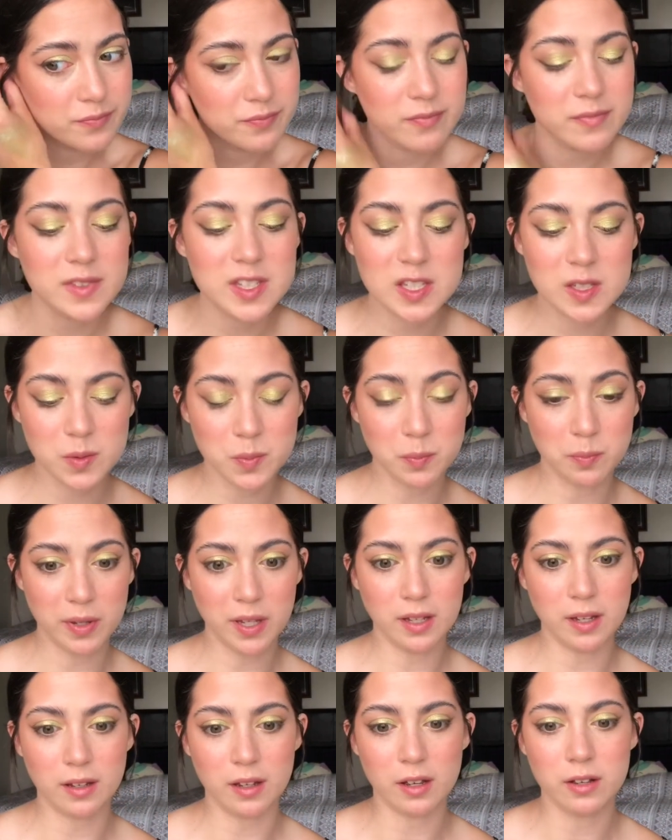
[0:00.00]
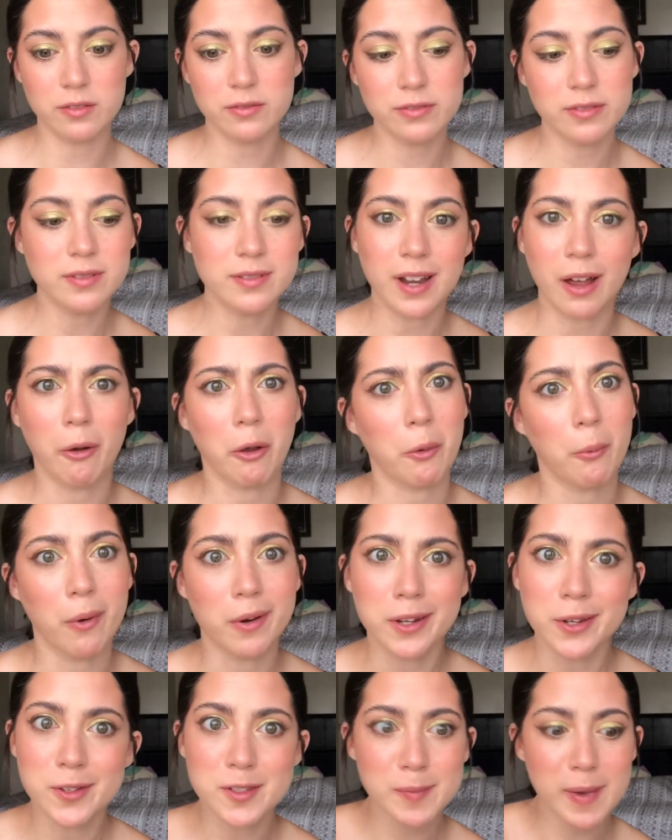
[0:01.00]
Speaking of, I want
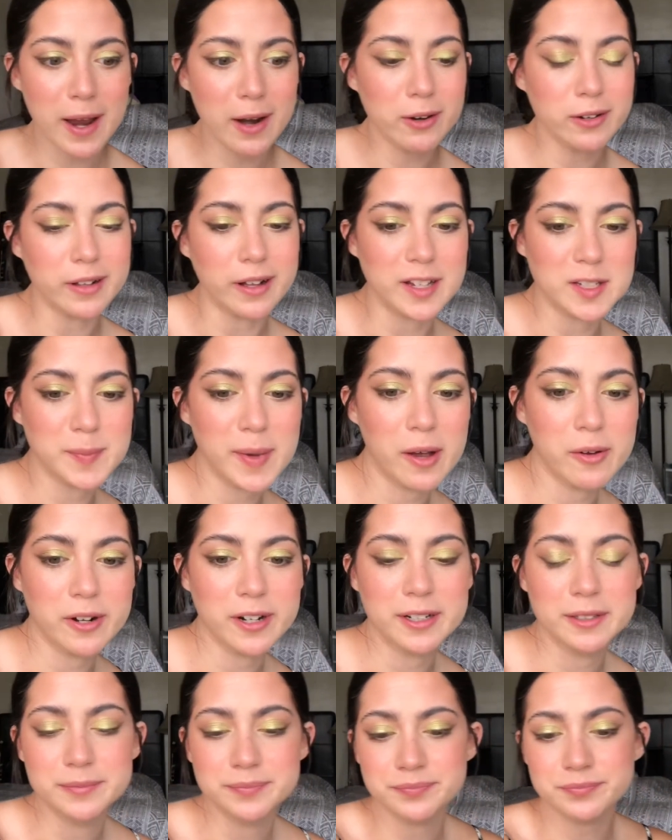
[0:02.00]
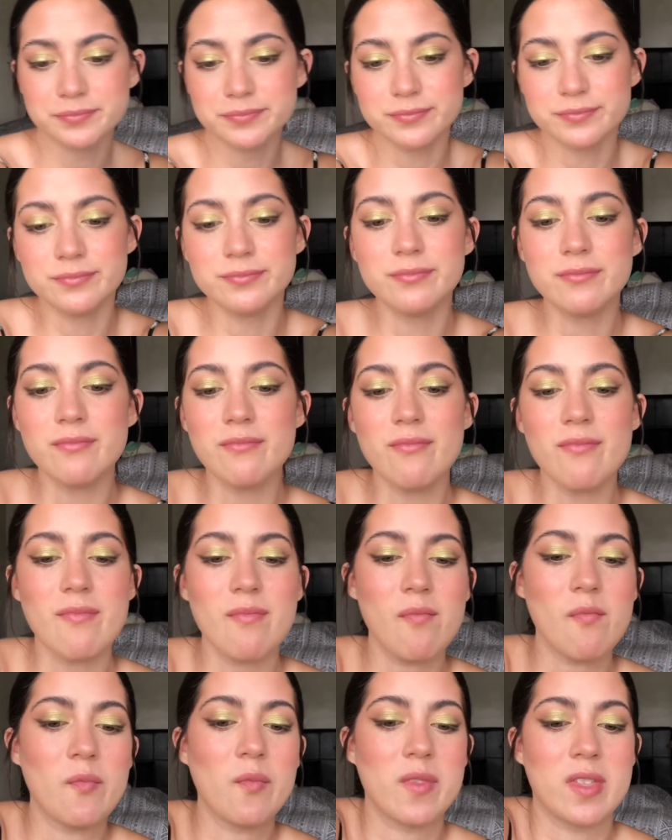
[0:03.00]
to use my Hourglass powder.
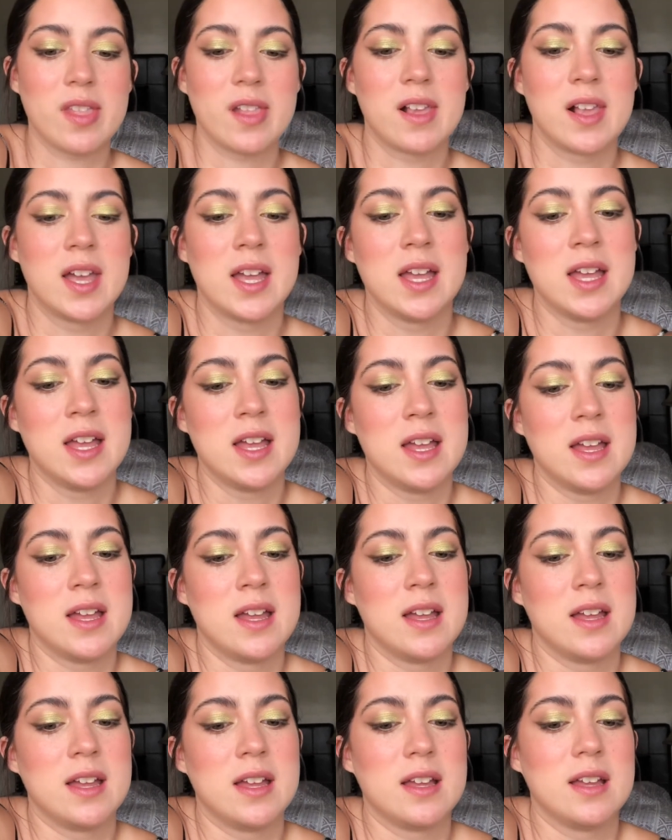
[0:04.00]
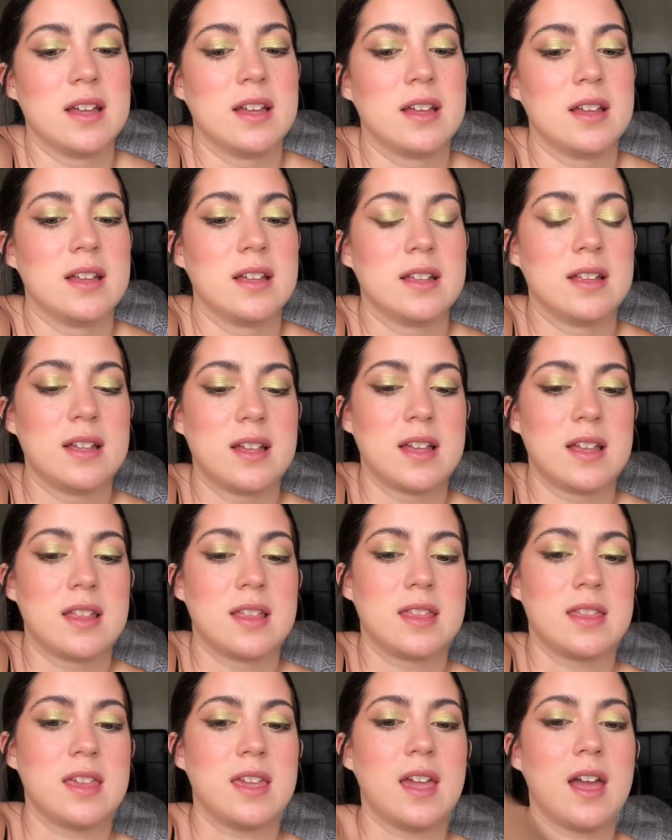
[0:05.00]

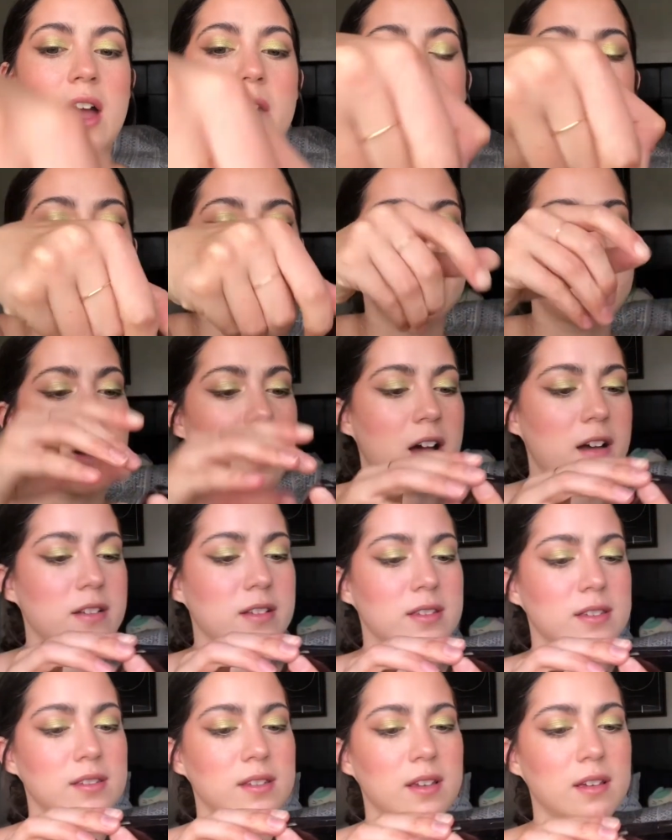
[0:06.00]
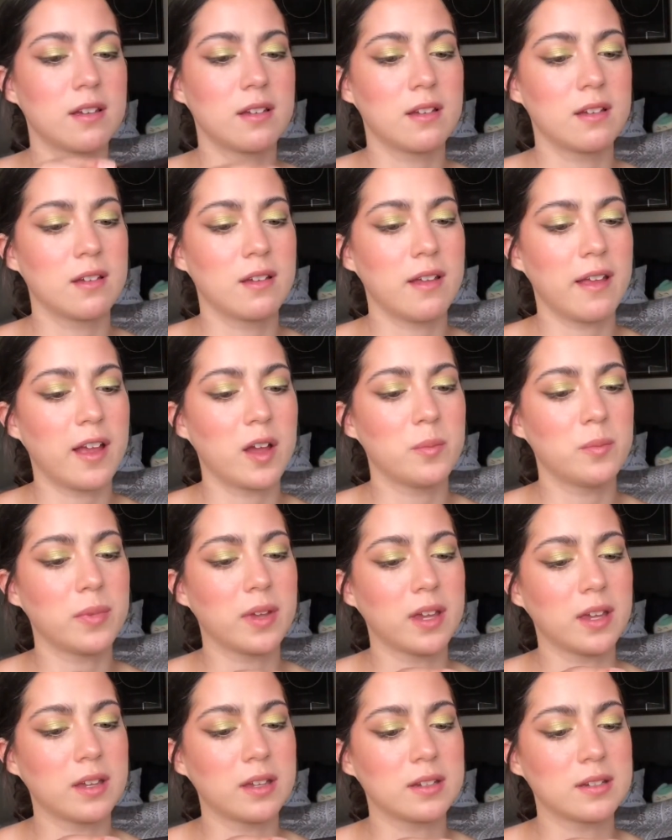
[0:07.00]
The Hourglass
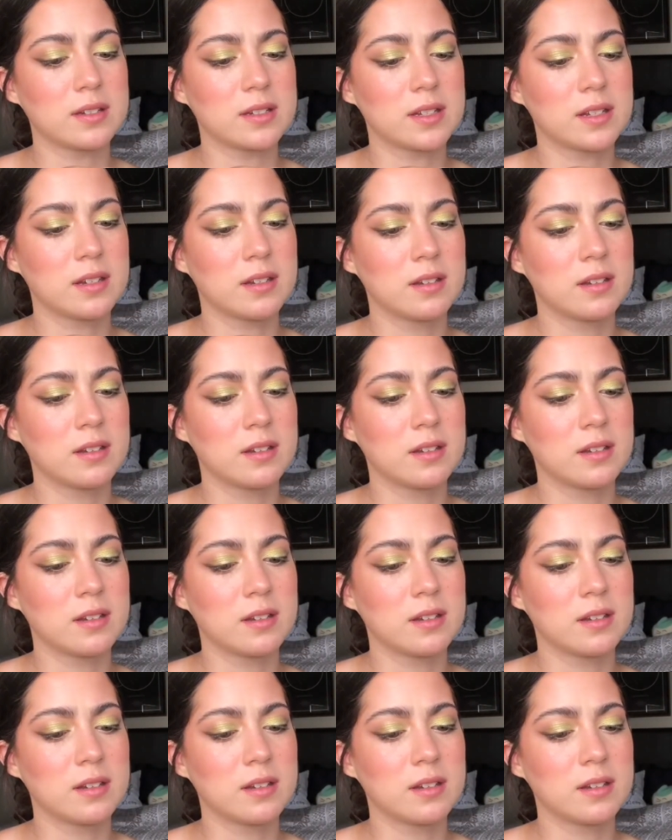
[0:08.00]
Ambient